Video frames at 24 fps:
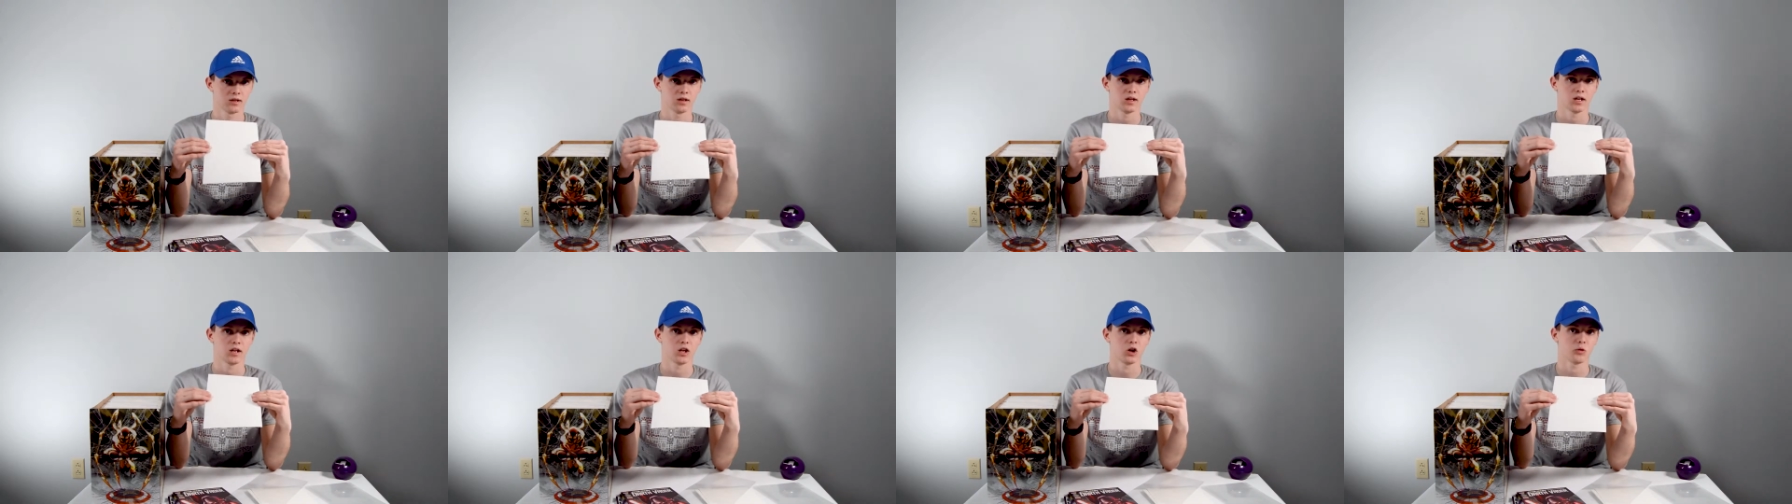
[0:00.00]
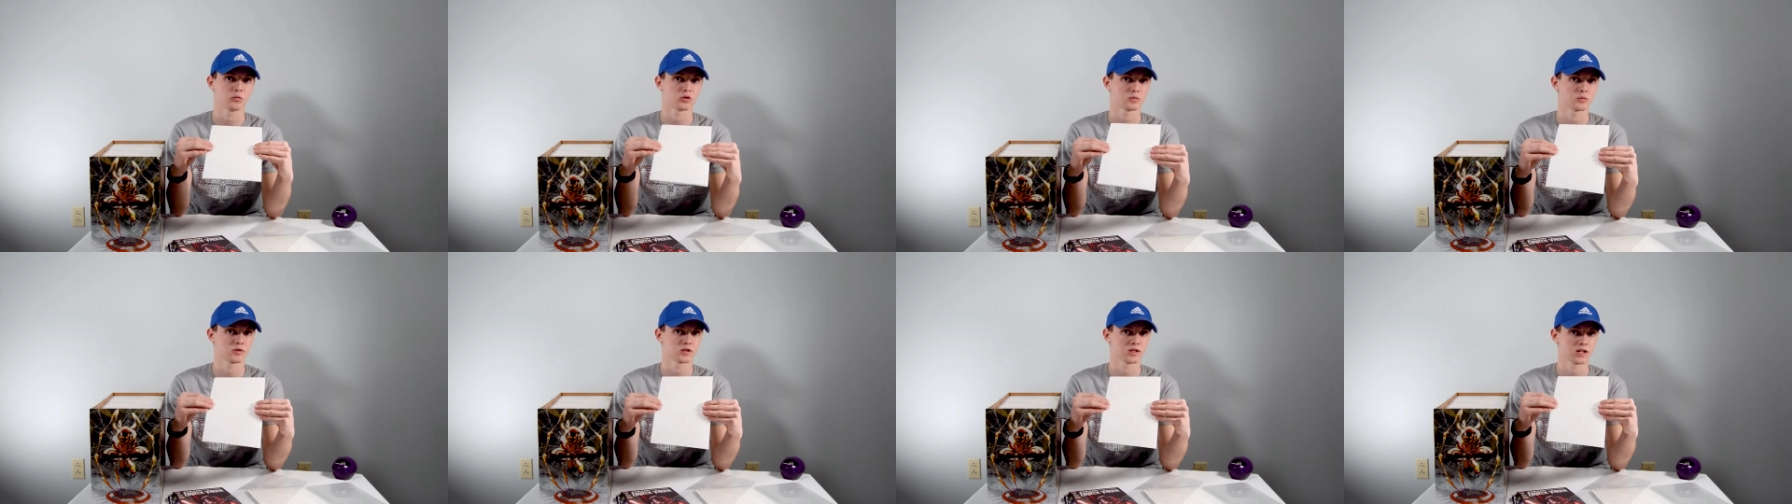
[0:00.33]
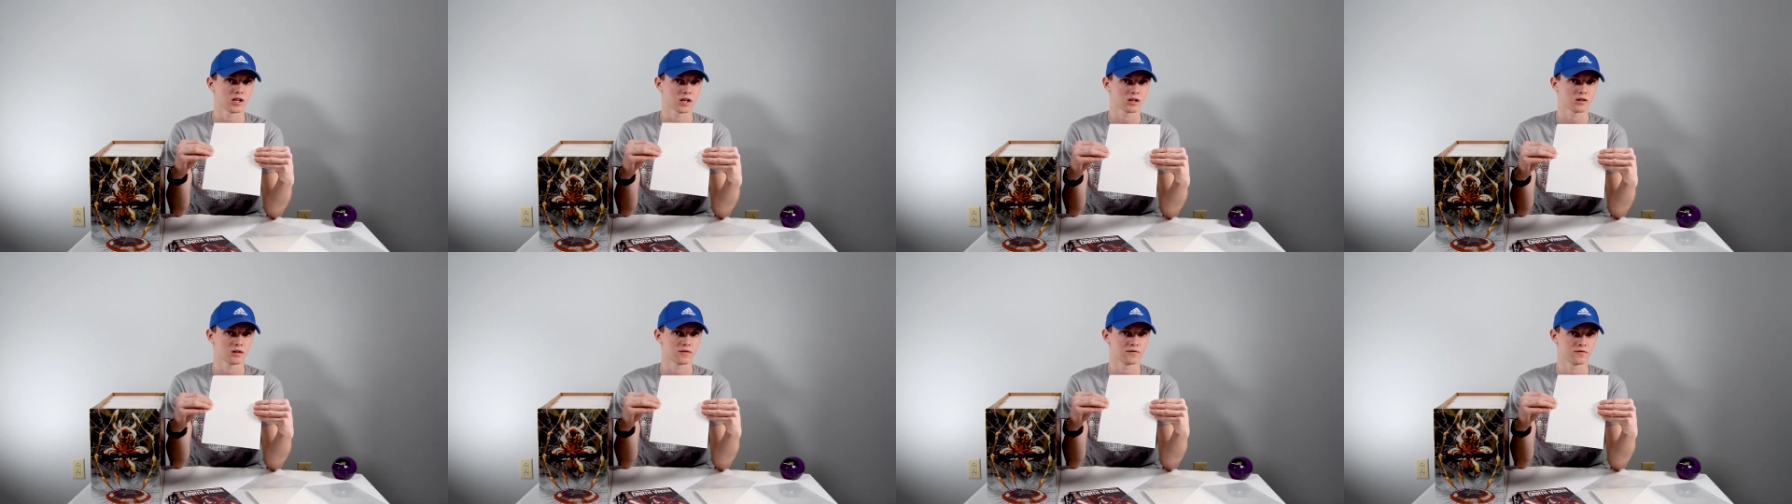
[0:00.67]
It helps
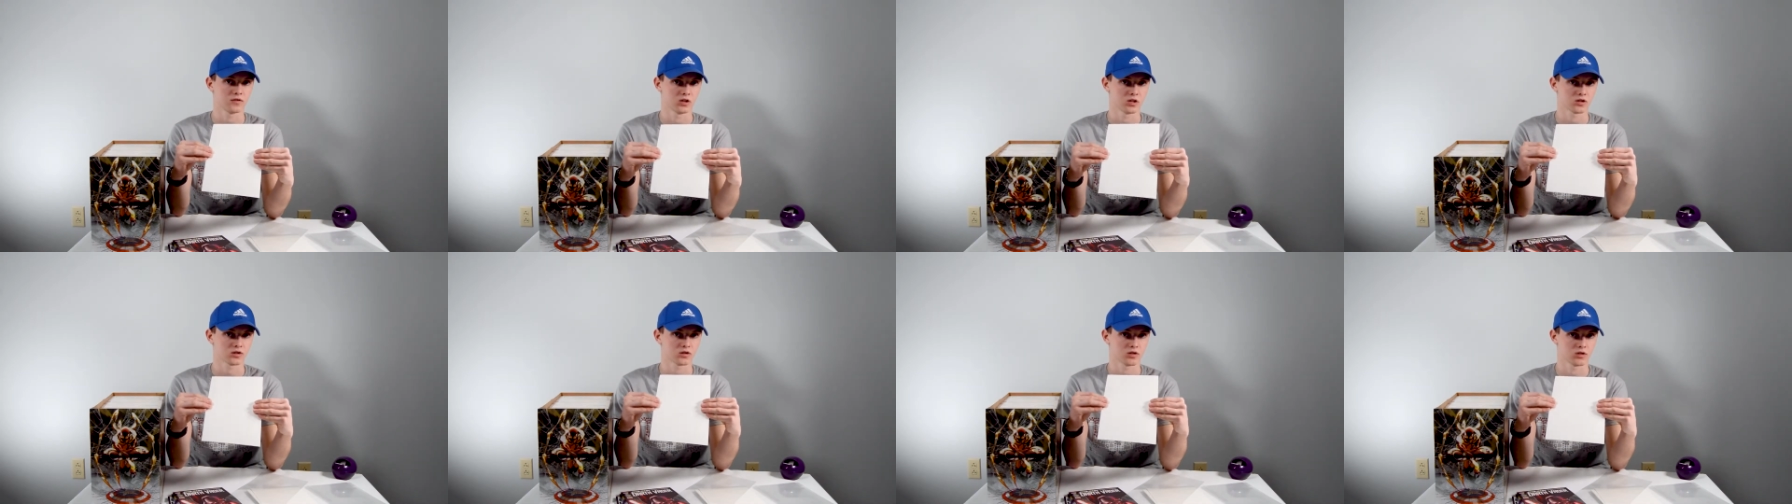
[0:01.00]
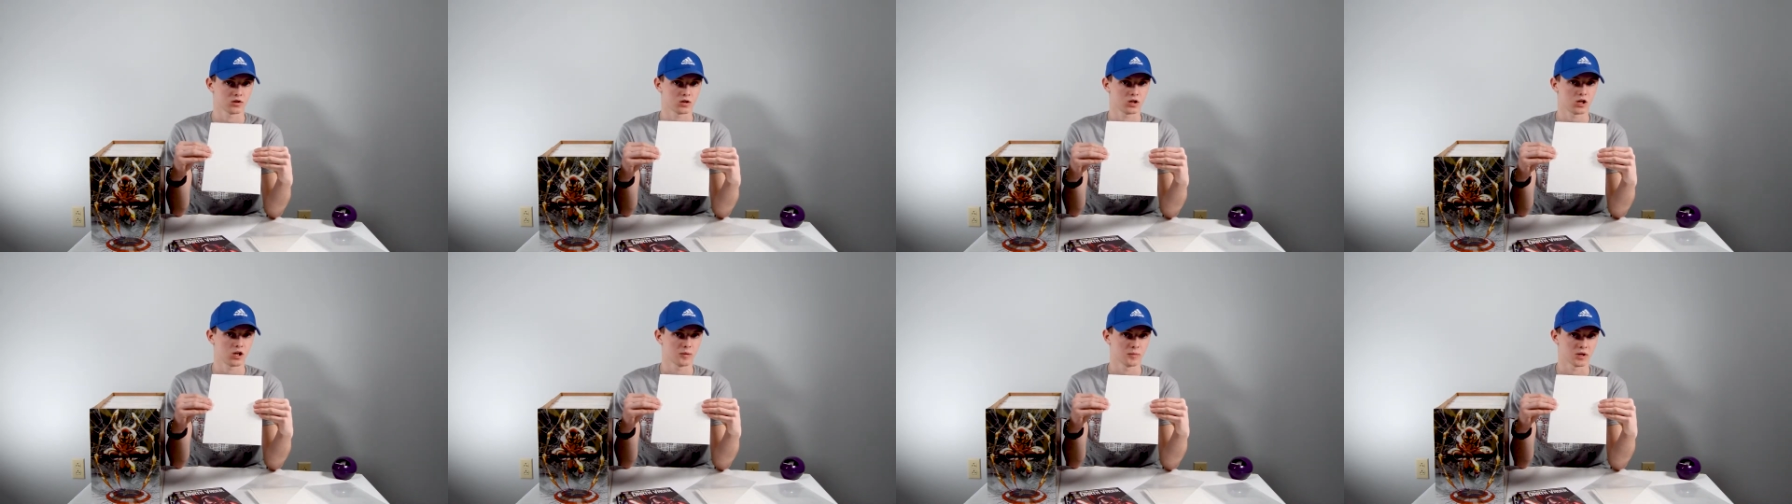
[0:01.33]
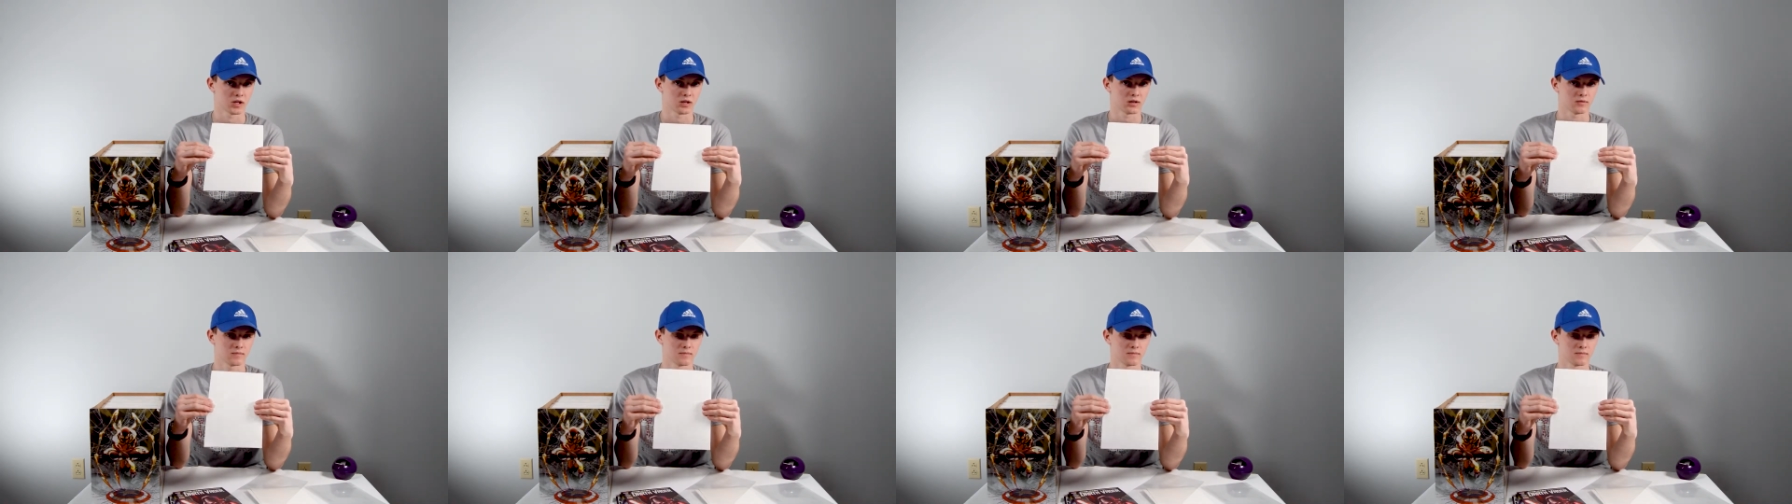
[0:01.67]
protect the finish of the comic.